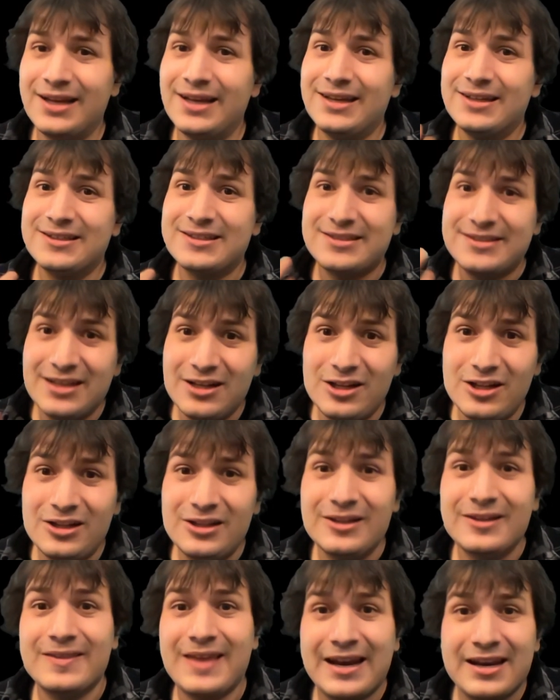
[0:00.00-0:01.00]
Still,
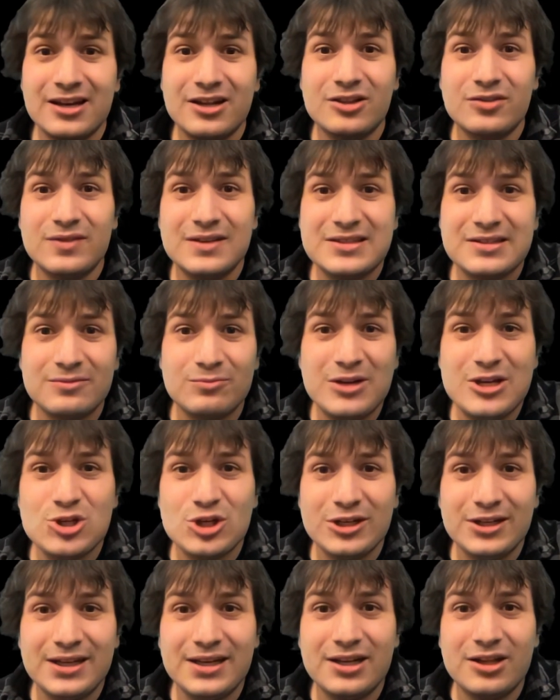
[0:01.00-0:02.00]
then this
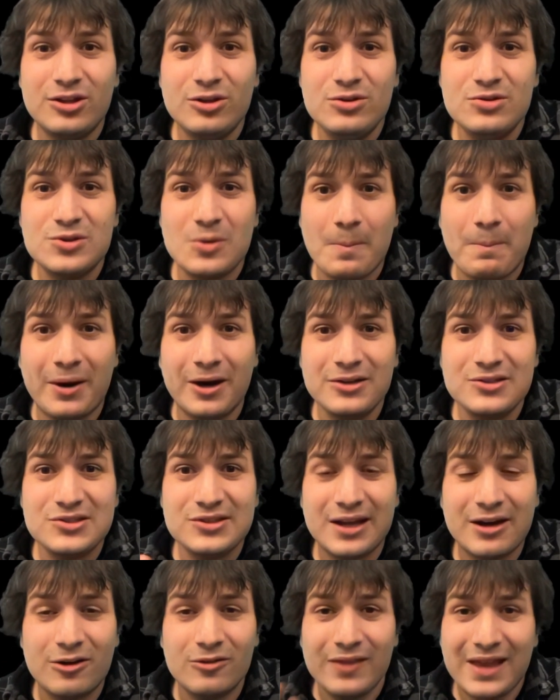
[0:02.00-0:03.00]
region includes parts
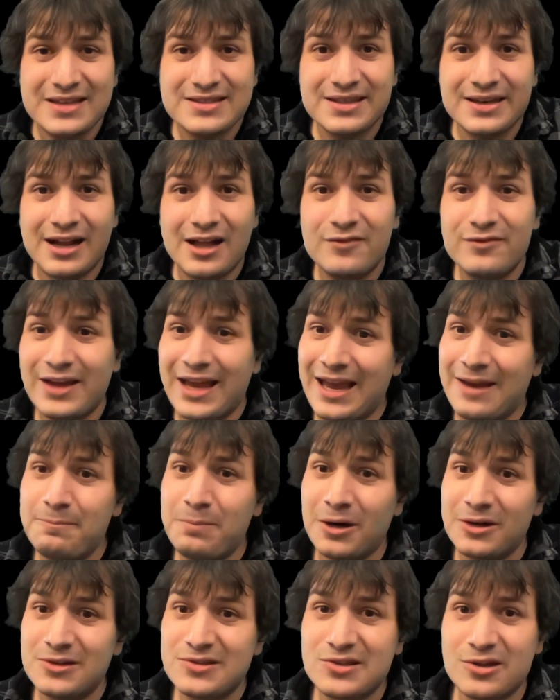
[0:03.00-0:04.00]
that are less than alpha and
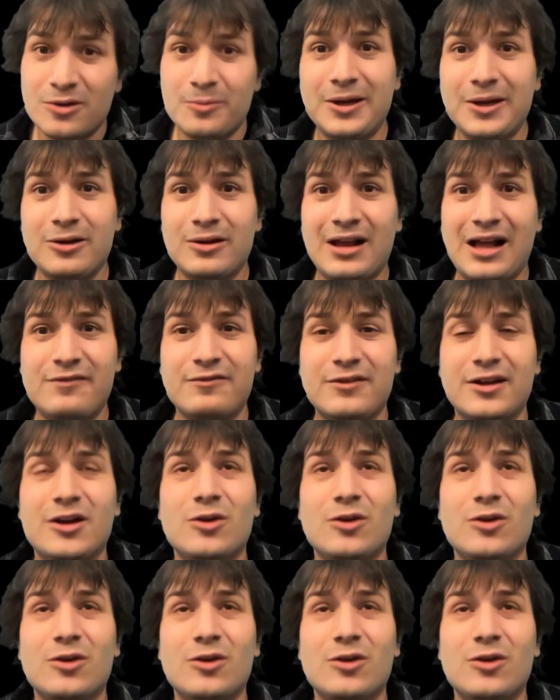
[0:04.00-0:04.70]
parts that are bigger than alpha.